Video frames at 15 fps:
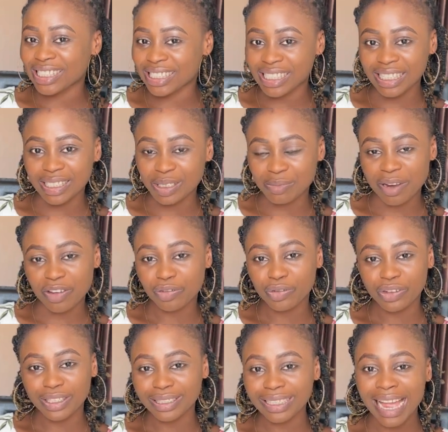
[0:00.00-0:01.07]
see it in my
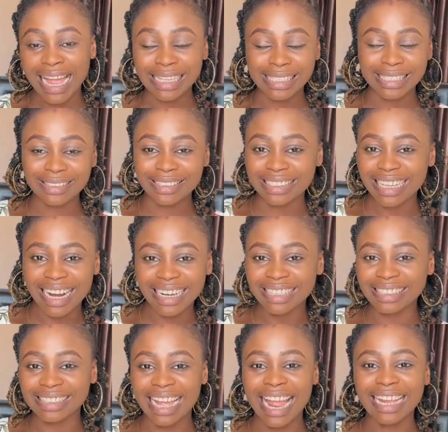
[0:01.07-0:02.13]
face i still
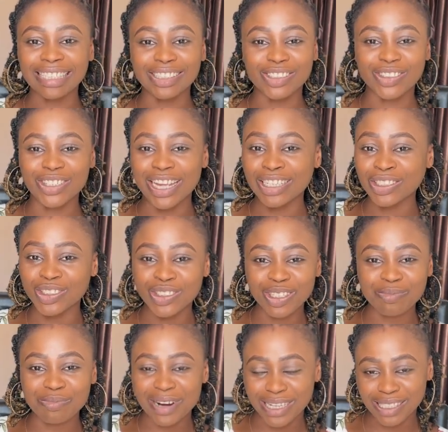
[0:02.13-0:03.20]
danced i
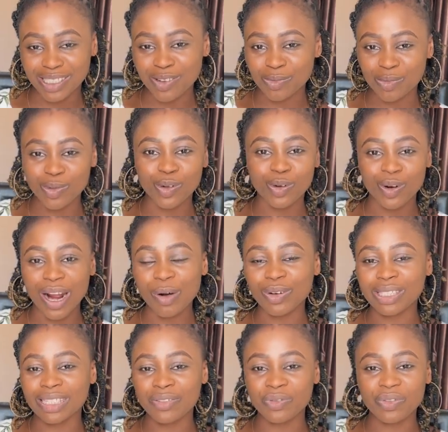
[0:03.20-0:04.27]
enjoyed myself well i
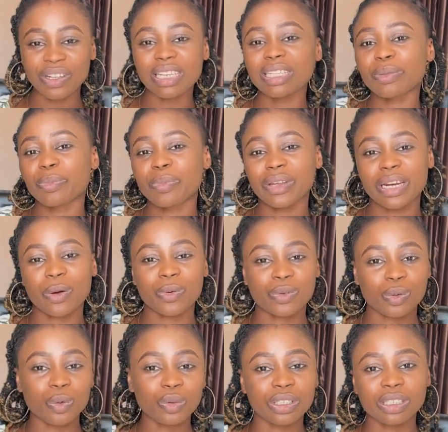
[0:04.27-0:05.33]
was still feeling the pain i was
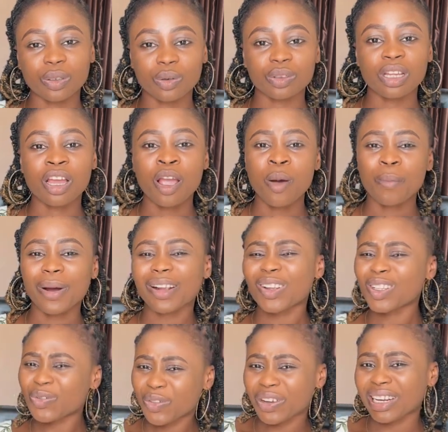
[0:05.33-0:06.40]
holding on but i
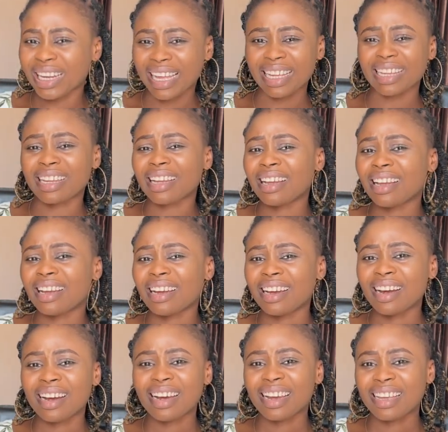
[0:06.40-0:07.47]
just felt like
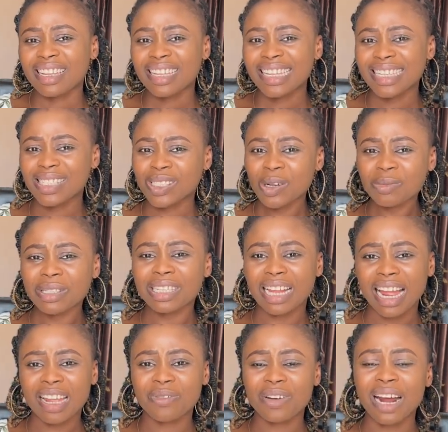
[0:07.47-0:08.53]
it's something
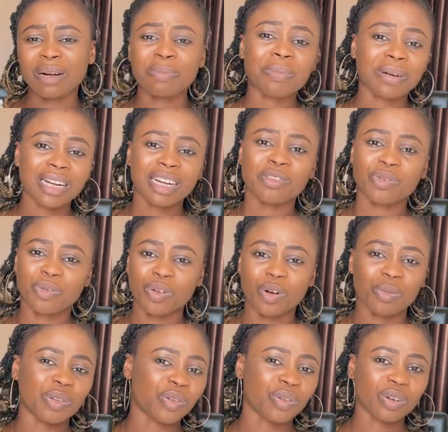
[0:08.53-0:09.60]
that if i had planned
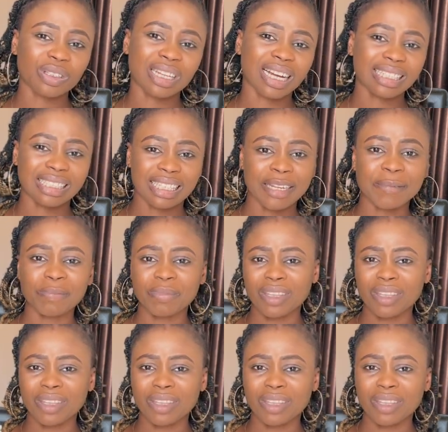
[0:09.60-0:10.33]
for before that day